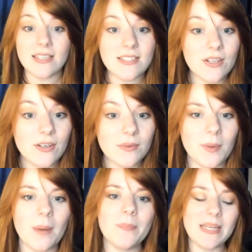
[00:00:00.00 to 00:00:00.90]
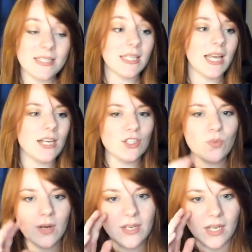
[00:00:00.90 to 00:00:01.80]
Is there basically? I just
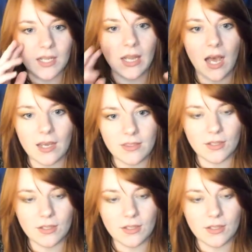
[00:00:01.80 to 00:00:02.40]
wanted to clock